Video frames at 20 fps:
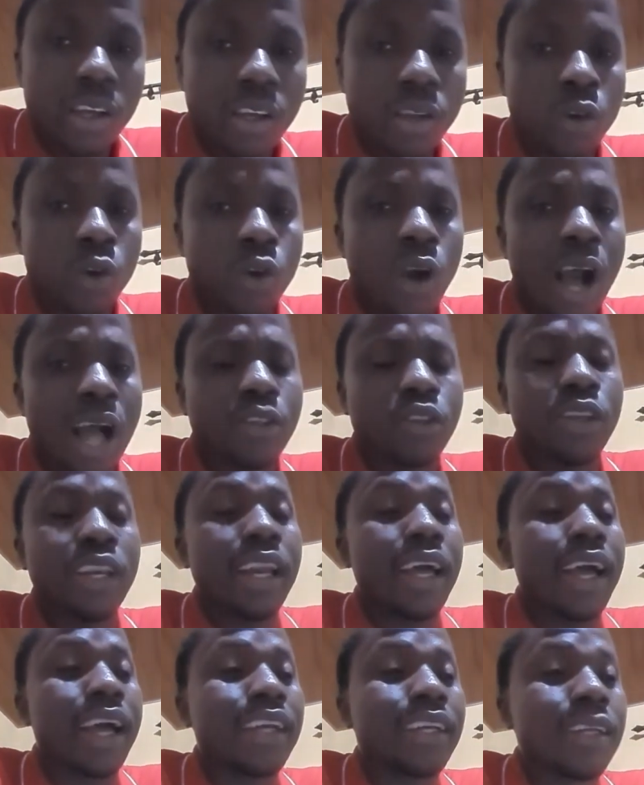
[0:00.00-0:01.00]
You have to
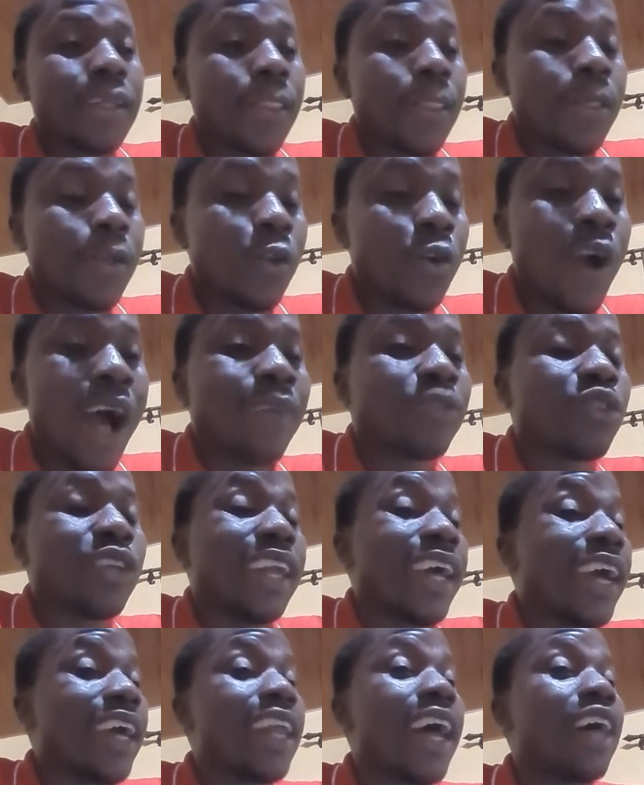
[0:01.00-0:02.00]
learn
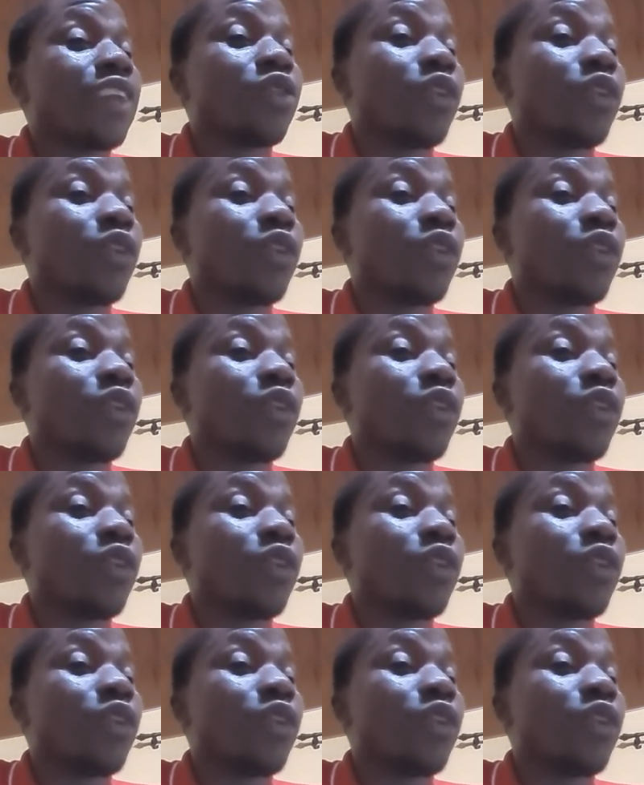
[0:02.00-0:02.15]
how